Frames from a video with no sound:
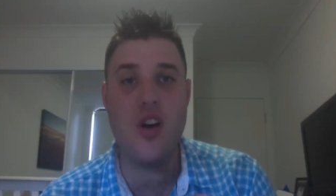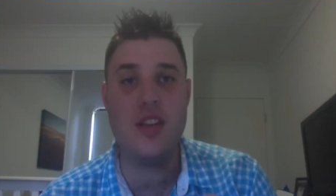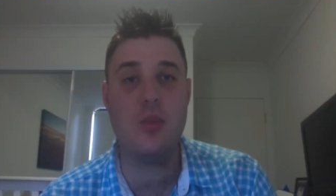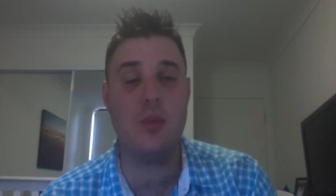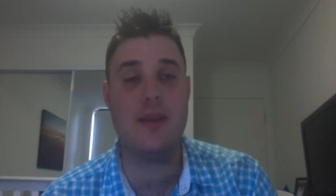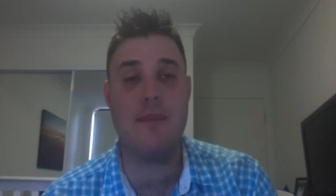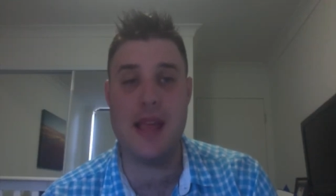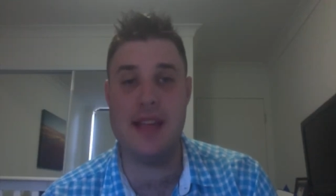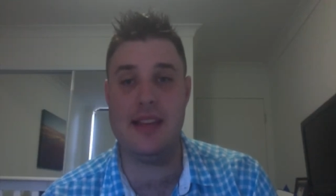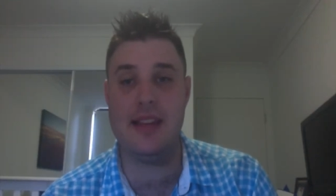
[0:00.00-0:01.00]
was
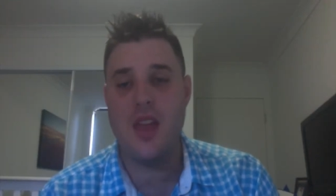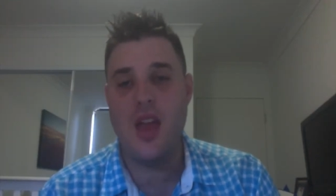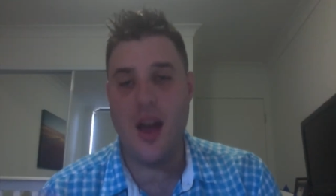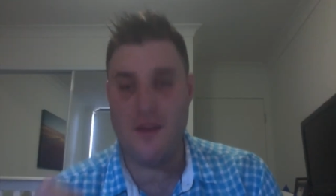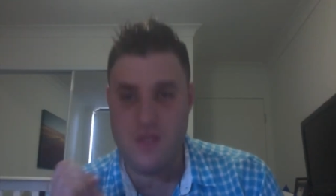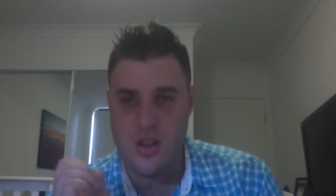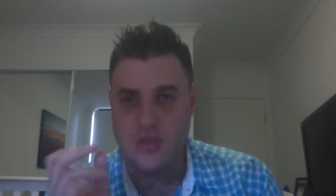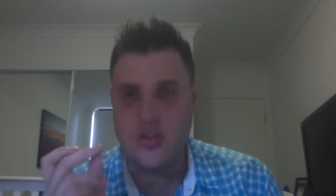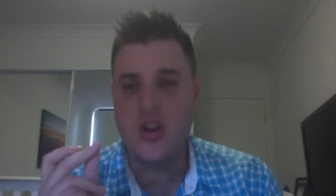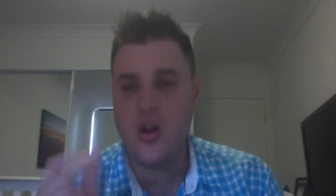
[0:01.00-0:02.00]
amazing. I feel
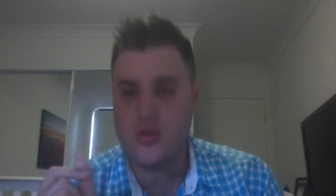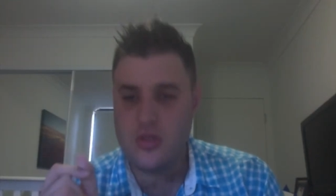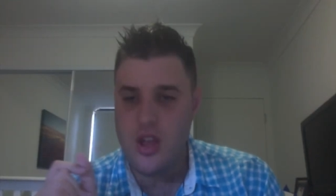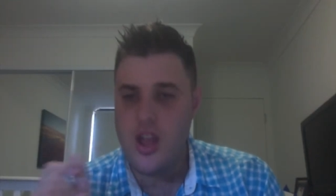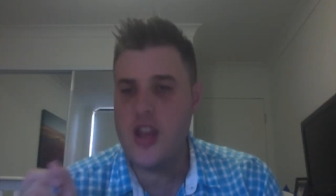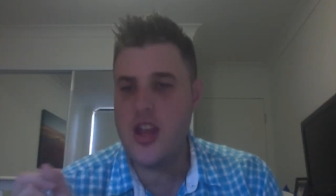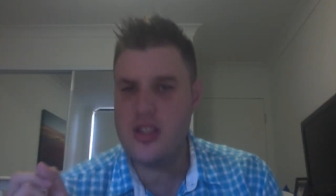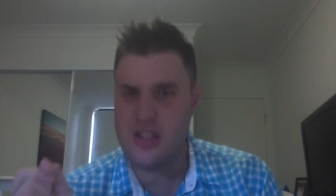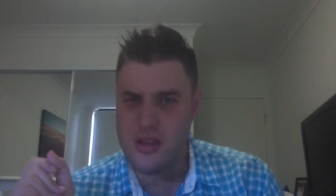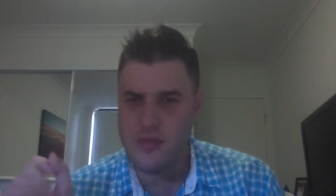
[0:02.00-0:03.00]
you're ghost in a
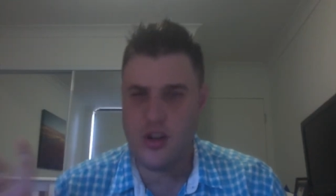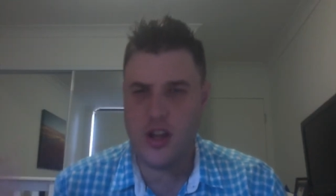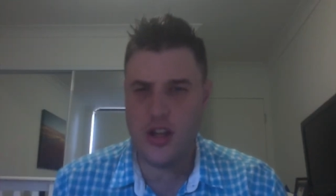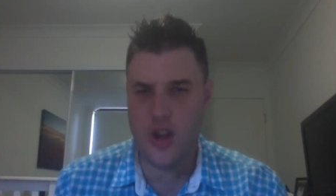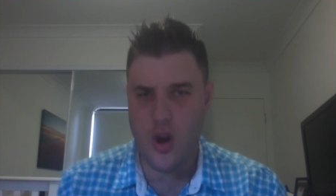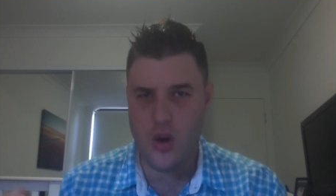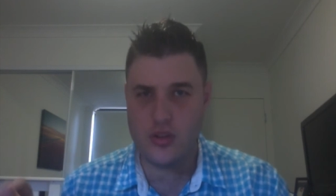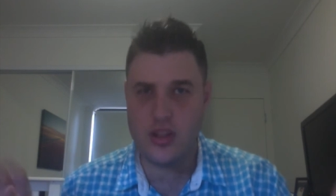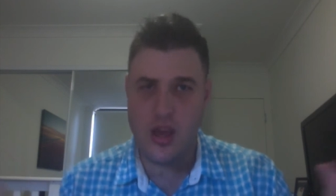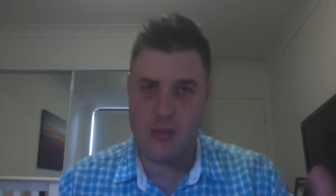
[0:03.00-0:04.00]
different
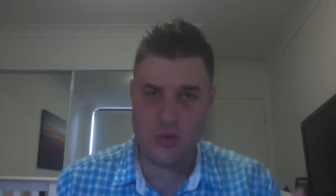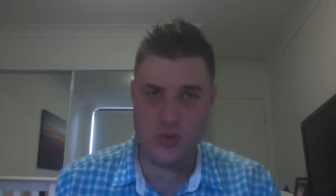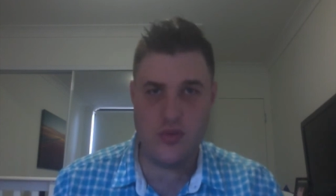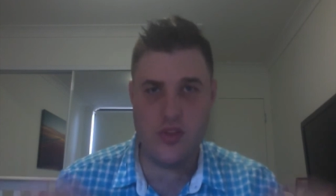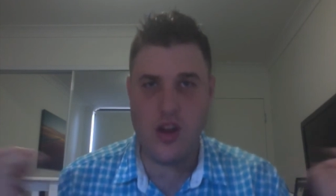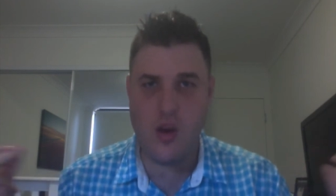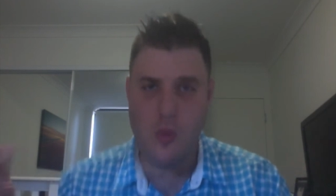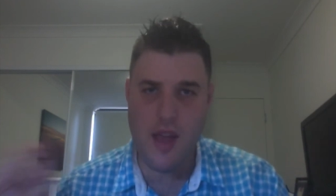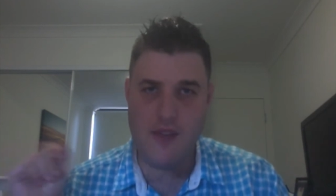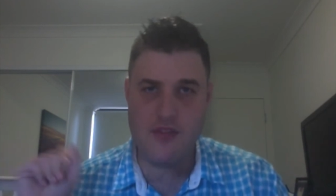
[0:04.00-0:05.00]
coast. Moving
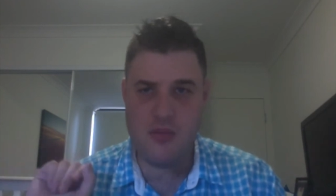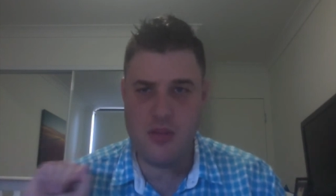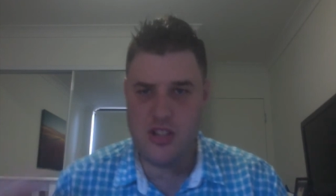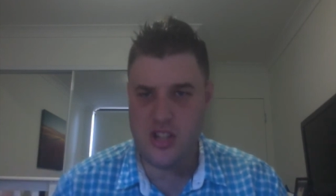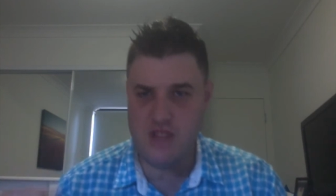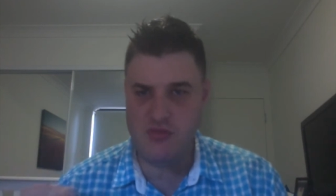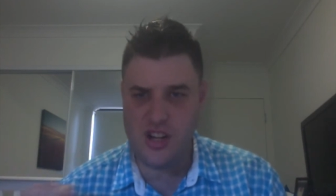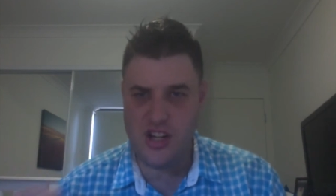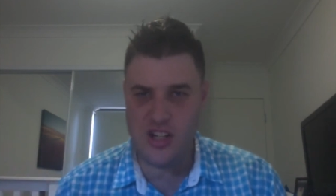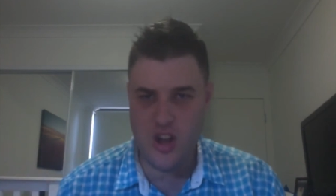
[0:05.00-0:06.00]
away from a
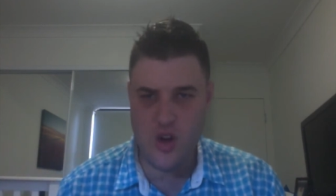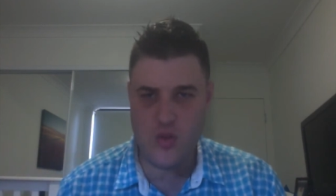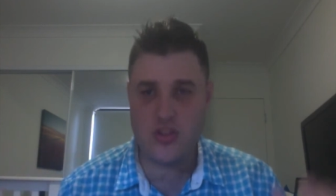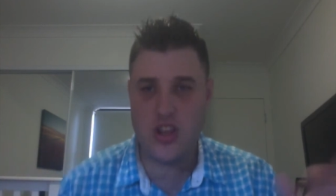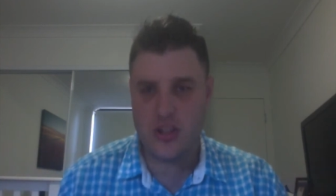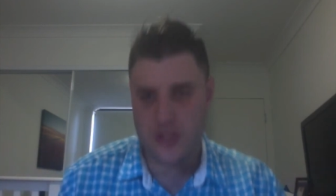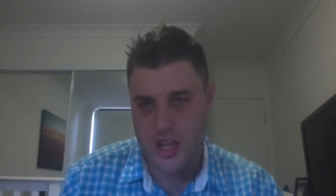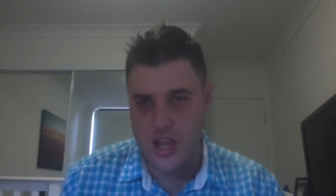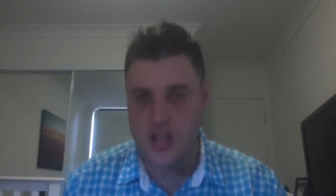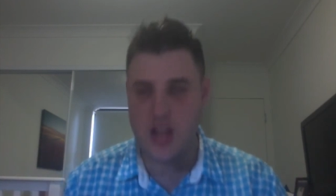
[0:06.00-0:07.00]
different coast. You
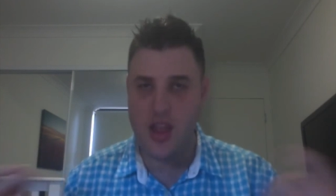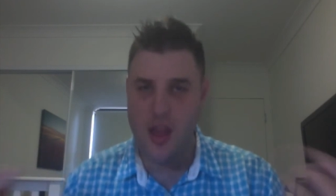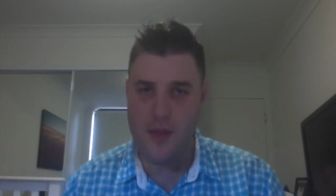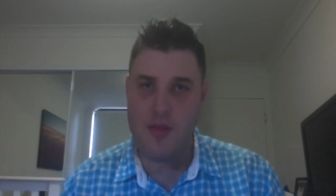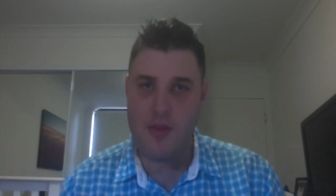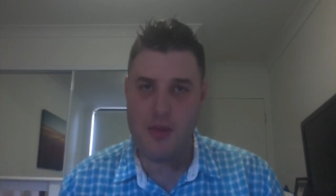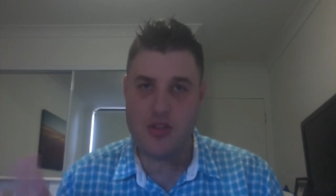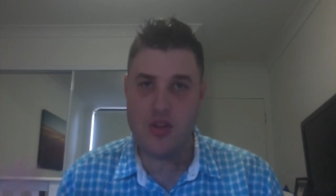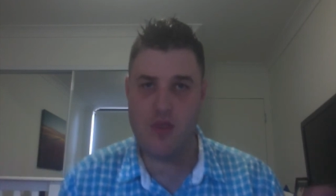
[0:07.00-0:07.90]
say you love me, but you roll your